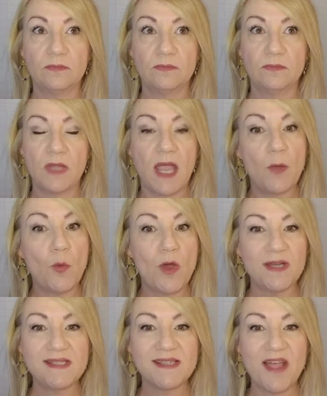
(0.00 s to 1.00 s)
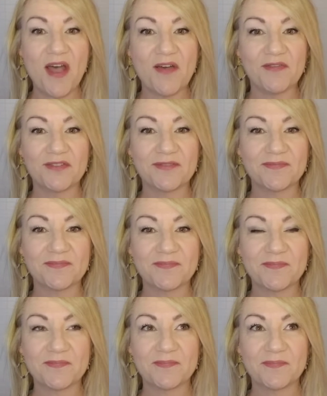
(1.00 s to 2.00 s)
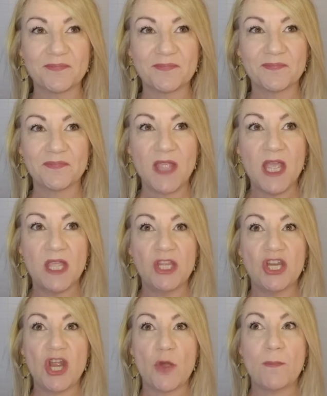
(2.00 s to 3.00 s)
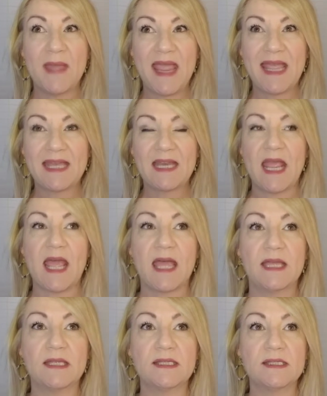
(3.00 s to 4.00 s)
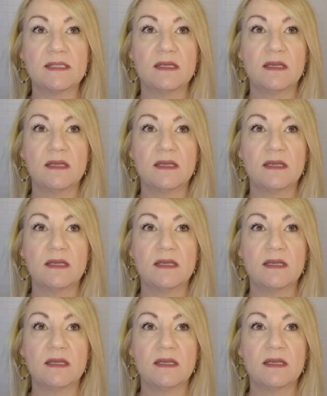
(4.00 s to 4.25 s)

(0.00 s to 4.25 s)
And what is love? You know, man has